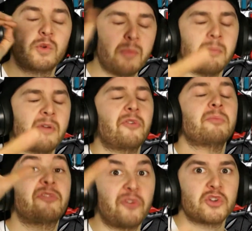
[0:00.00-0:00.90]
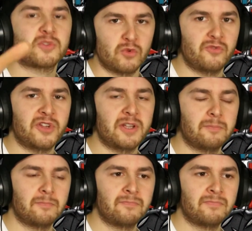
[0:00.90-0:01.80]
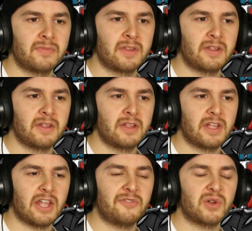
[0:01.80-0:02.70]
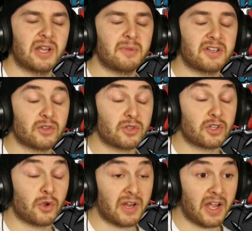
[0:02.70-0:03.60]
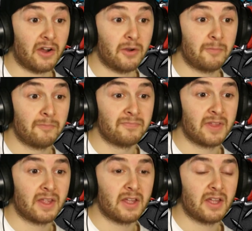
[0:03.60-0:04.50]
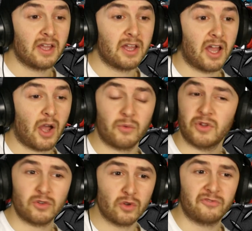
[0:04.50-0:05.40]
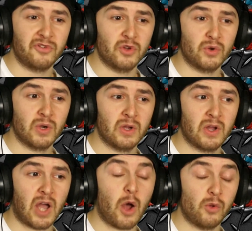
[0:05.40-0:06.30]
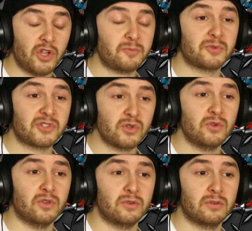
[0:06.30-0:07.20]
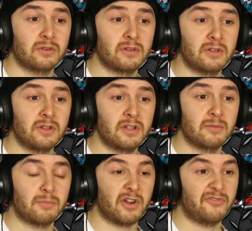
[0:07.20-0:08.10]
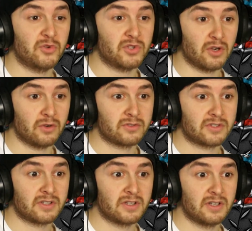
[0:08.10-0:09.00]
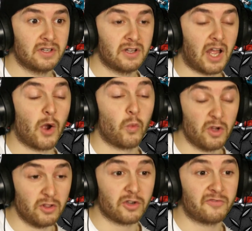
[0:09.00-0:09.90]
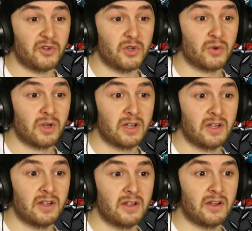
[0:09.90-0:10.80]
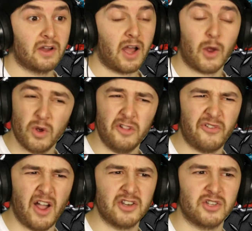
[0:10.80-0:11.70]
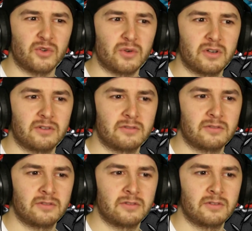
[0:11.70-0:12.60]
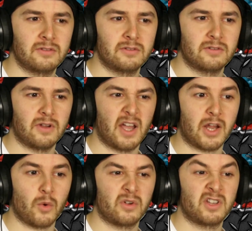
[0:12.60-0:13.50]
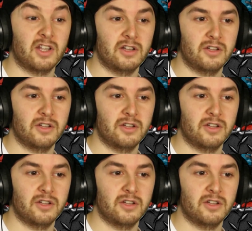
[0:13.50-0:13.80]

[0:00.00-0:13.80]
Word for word: Remember from the first movie? If you let my daughter go now, I will not look for you. I will not pursue you. But if you don't, I will look for you. I will find you. And I will kill